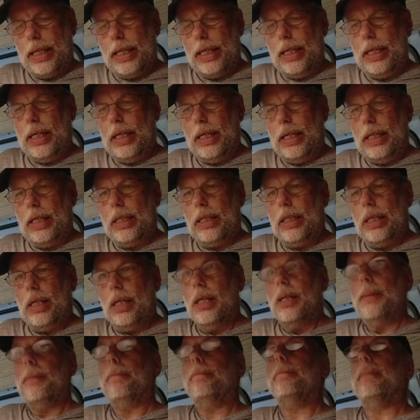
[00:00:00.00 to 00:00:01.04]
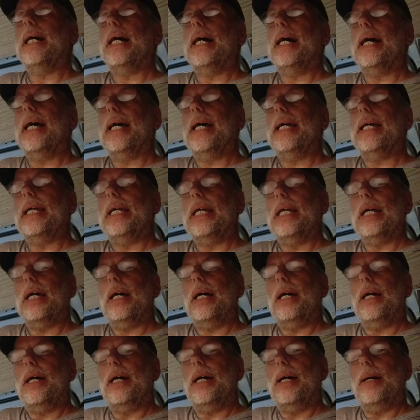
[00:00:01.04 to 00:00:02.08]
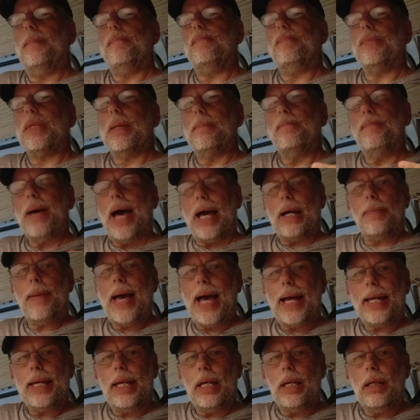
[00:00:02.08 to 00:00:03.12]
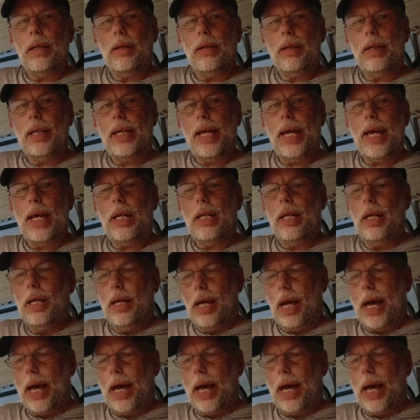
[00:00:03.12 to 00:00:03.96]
in my backpacking kit,